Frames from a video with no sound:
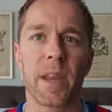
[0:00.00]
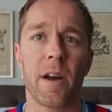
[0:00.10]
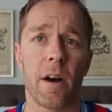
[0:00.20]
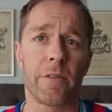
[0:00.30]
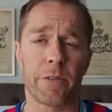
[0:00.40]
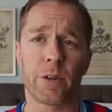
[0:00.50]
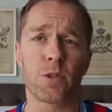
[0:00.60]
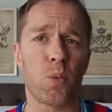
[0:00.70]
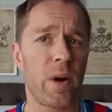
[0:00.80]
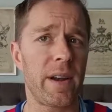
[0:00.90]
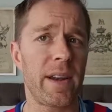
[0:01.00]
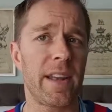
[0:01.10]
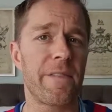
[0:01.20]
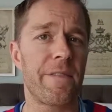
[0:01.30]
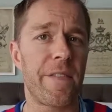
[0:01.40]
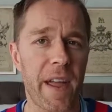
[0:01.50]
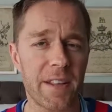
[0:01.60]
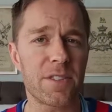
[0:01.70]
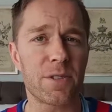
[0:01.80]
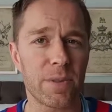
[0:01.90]
However, if there's one
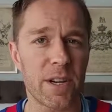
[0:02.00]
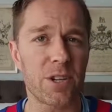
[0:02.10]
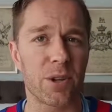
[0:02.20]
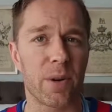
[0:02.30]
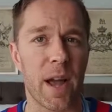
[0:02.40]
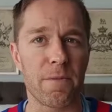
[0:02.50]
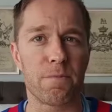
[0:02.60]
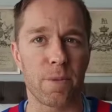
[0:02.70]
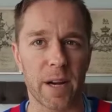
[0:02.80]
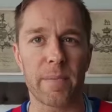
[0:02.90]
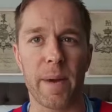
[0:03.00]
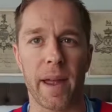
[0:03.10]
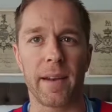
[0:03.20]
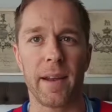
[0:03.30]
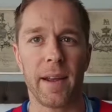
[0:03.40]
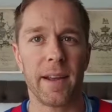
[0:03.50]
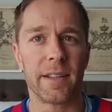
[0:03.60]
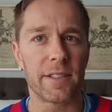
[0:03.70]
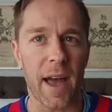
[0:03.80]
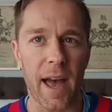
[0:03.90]
advanced ratio I'd recommend
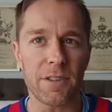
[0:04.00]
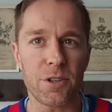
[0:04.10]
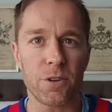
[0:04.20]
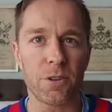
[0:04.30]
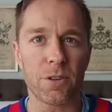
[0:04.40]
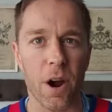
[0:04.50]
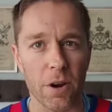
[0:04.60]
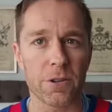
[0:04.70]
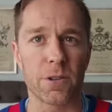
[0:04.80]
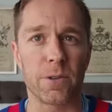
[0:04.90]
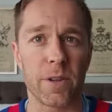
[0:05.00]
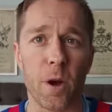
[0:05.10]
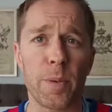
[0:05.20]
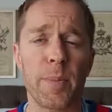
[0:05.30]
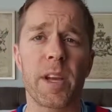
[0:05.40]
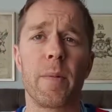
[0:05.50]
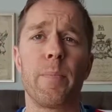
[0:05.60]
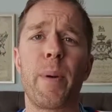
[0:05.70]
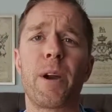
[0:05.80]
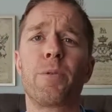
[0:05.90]
to add to your arsenal and help you become a
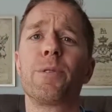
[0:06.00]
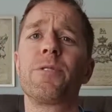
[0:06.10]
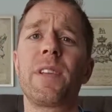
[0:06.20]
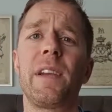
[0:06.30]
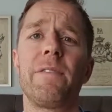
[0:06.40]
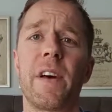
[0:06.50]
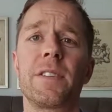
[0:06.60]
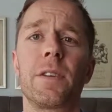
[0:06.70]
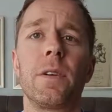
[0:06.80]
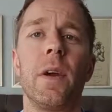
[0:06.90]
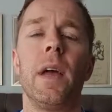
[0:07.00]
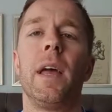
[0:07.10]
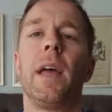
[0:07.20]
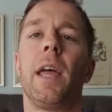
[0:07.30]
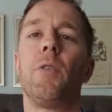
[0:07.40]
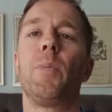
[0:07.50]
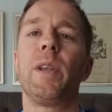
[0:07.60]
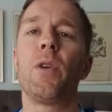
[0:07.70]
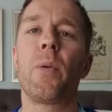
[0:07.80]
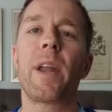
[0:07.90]
better real estate investor, it would be
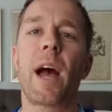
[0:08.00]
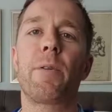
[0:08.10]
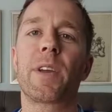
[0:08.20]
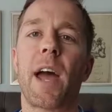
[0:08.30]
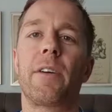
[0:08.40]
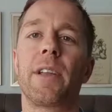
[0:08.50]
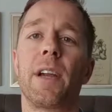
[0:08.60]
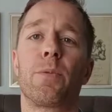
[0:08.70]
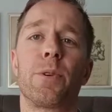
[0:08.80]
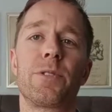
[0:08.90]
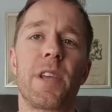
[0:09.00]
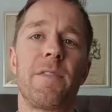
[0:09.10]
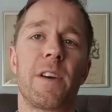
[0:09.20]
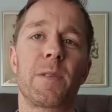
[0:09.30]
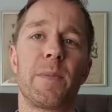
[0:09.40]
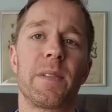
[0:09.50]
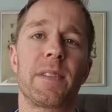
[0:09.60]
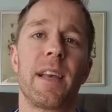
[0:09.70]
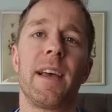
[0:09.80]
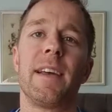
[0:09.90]
knowing how to calculate a real estate
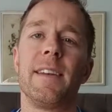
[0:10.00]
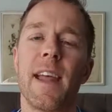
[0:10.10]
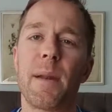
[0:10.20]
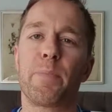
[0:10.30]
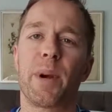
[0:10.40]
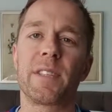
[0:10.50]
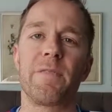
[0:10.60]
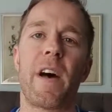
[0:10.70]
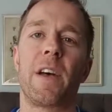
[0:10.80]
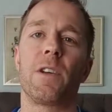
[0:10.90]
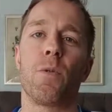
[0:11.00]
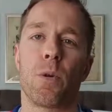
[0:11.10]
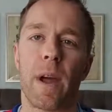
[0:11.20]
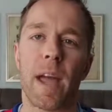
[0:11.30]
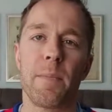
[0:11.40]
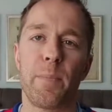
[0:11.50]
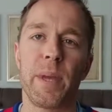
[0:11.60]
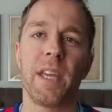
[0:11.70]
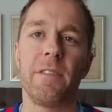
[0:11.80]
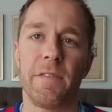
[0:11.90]
investment's net present value, or
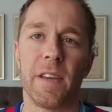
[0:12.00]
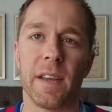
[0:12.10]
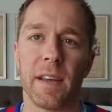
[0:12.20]
NPV.